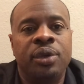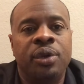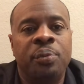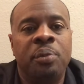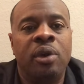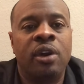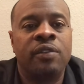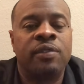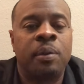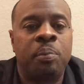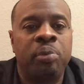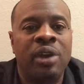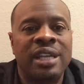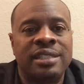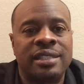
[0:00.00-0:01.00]
more of a
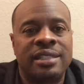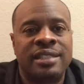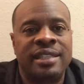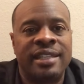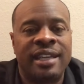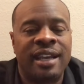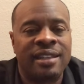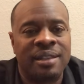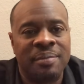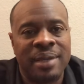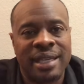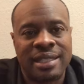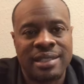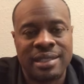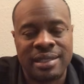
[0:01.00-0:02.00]
presence than the other men
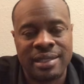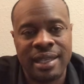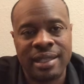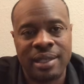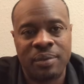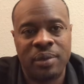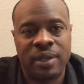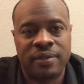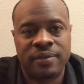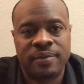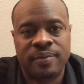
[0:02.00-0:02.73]
that she's dealing with.